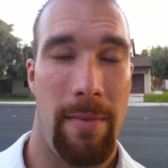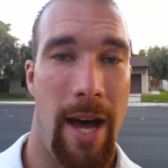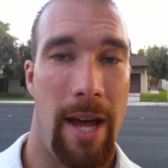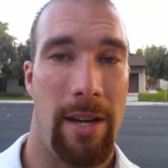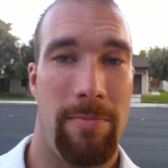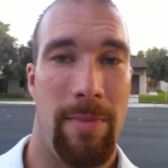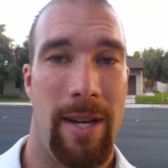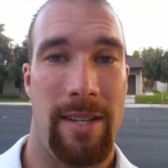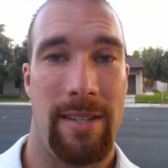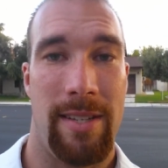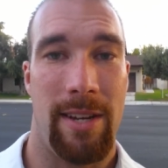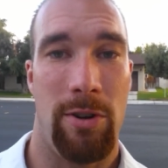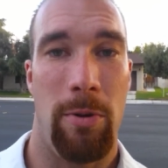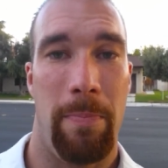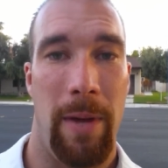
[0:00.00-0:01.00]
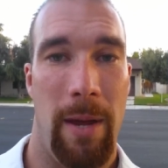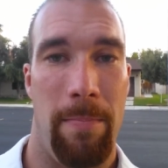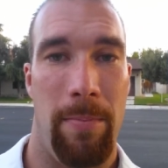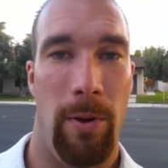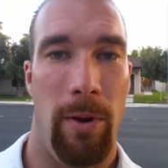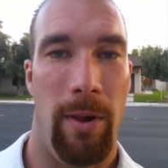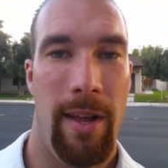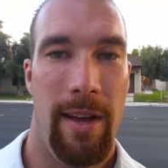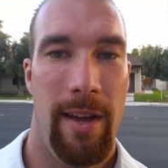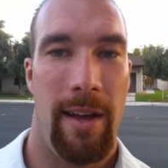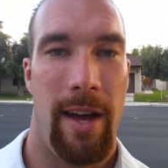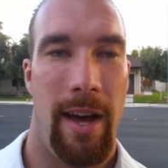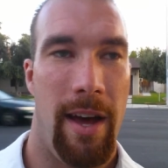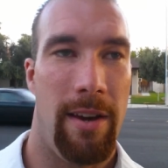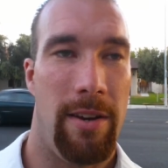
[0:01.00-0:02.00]
Not as many single people
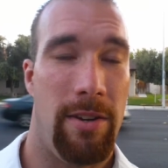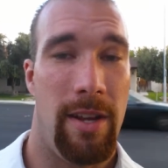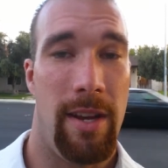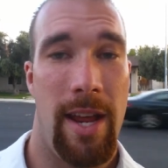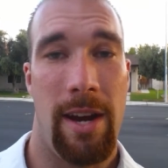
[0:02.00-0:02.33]
in